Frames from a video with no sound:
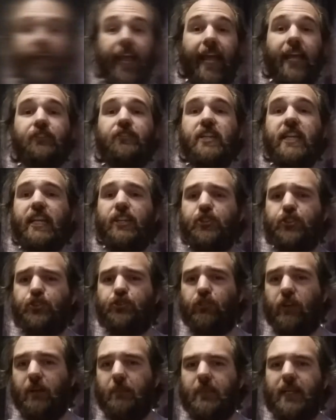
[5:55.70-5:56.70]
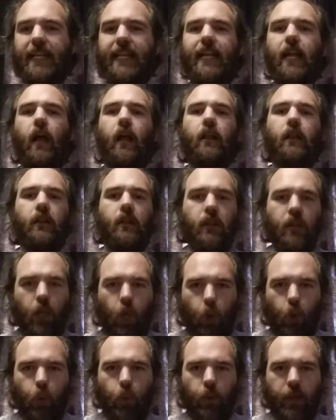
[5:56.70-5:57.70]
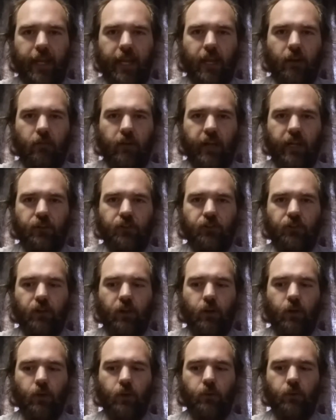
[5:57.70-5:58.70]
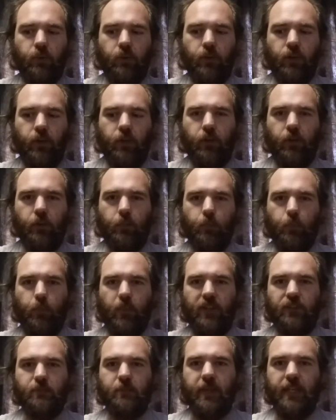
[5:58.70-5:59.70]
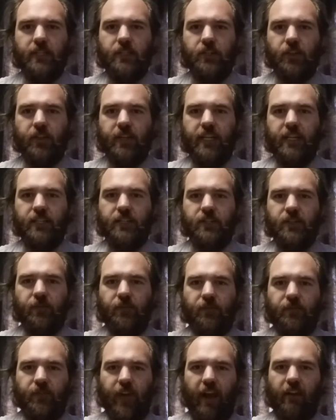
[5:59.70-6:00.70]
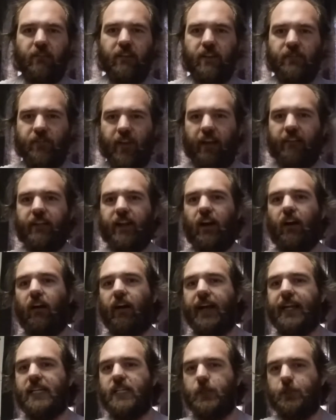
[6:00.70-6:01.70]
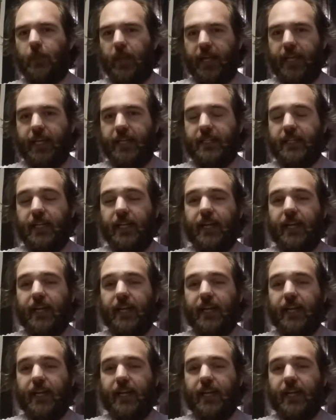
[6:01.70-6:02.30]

is an extremely low gear ratio, which means that it's very, very high speed